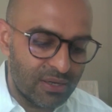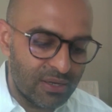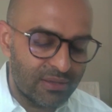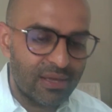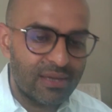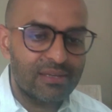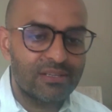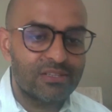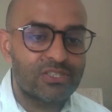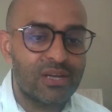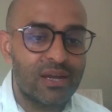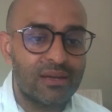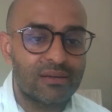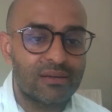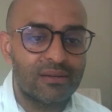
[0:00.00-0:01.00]
they can
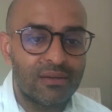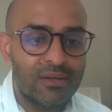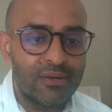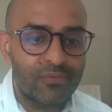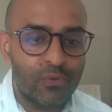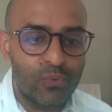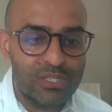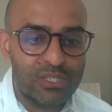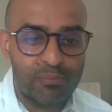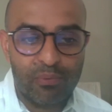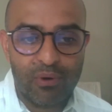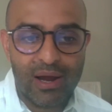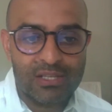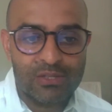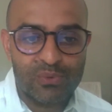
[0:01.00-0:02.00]
check which
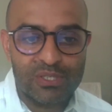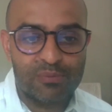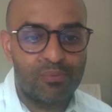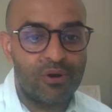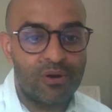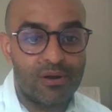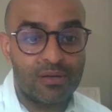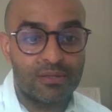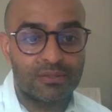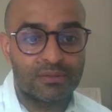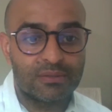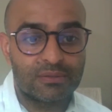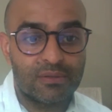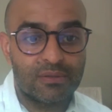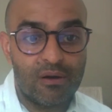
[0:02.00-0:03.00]
brands, which
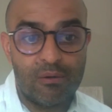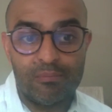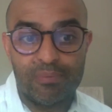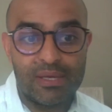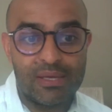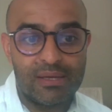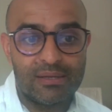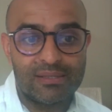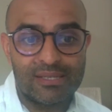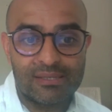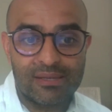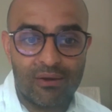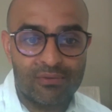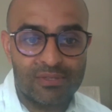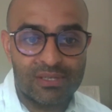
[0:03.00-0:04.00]
products are being
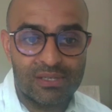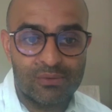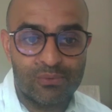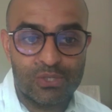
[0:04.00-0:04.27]
discounted,